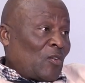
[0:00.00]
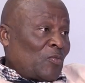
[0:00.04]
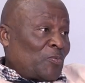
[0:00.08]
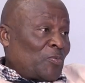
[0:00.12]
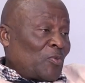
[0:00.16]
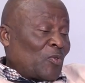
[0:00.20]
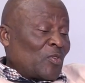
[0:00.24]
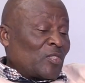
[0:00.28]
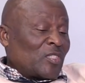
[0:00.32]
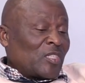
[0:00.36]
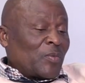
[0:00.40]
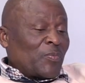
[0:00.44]

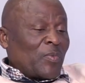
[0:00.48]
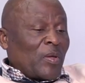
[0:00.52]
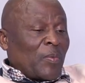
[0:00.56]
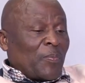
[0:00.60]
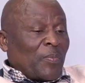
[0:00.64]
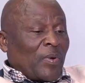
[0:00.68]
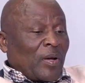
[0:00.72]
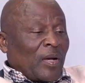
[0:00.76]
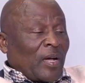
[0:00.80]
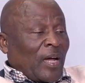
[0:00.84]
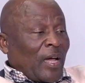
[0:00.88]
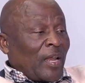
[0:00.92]
Because
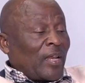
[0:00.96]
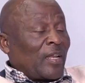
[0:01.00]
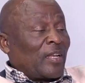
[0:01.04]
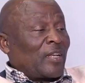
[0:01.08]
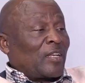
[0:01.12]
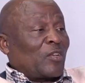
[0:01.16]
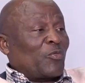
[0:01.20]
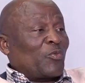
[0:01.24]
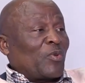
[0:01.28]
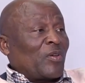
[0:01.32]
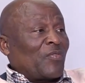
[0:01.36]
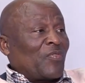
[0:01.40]
remember,
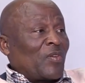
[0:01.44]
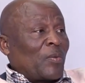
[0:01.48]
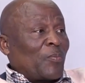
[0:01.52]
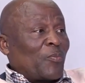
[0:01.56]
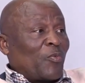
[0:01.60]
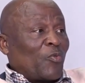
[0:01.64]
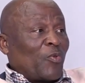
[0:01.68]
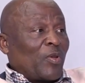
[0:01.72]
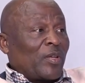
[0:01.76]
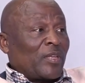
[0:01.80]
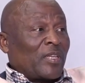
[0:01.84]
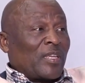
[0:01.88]
currently we have
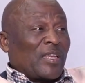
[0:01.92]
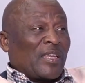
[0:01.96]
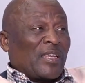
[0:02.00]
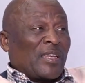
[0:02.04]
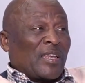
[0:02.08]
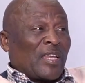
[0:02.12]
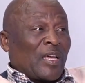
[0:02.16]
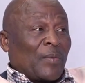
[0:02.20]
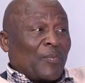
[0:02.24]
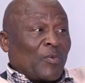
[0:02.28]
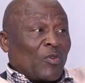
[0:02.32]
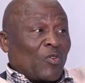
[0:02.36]
employed a
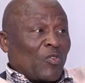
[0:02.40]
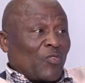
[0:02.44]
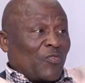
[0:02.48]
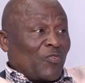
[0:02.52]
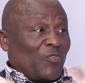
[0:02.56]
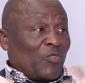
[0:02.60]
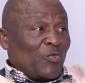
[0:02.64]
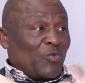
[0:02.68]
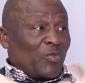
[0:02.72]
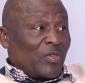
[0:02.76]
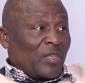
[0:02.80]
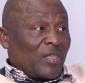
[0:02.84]
number of
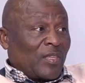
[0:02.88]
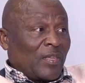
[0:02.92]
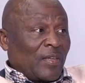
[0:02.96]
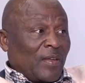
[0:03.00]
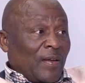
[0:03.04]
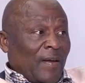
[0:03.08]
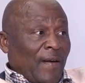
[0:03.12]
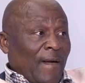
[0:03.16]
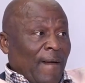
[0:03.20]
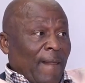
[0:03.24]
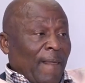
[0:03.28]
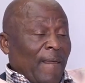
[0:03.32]
youth
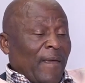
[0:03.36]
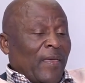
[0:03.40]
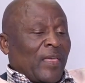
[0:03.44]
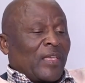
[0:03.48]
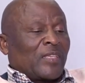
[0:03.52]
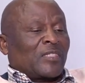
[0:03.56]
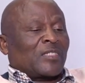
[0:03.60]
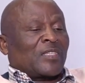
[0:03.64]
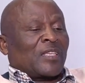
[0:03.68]
as